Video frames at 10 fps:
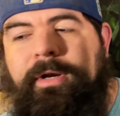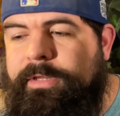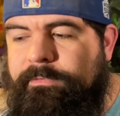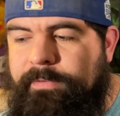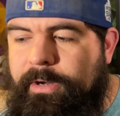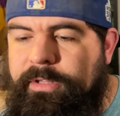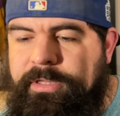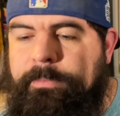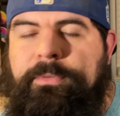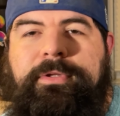It's a very
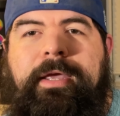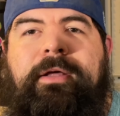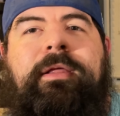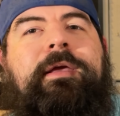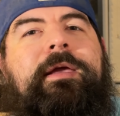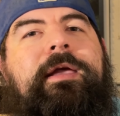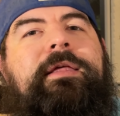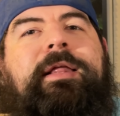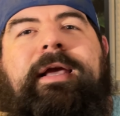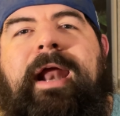simple tale,
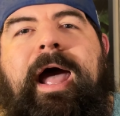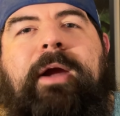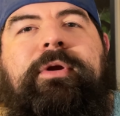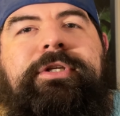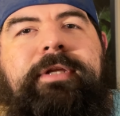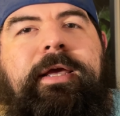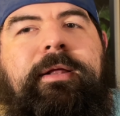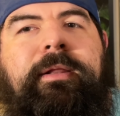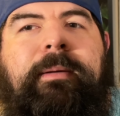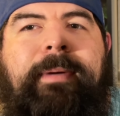like an Irish
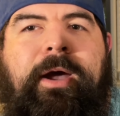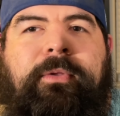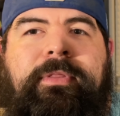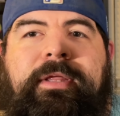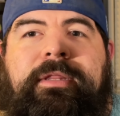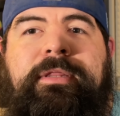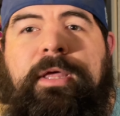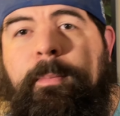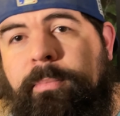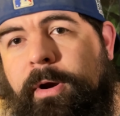tale about these
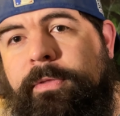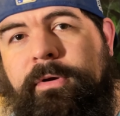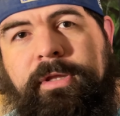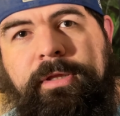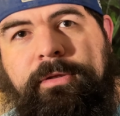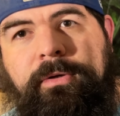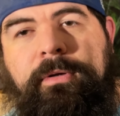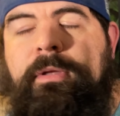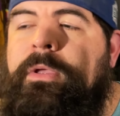brother and sister